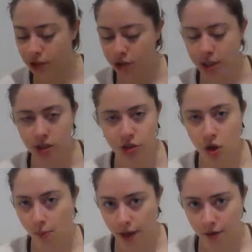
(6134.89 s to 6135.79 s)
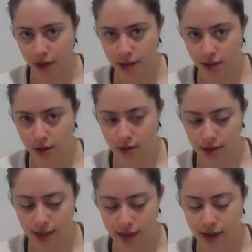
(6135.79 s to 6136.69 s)
She's got so many great
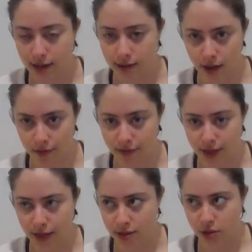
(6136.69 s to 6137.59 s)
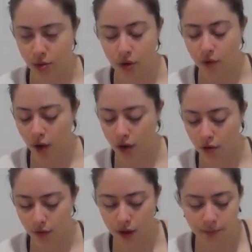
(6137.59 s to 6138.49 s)
songs that I love and that I listen to over and
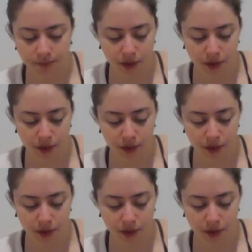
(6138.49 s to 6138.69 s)
over,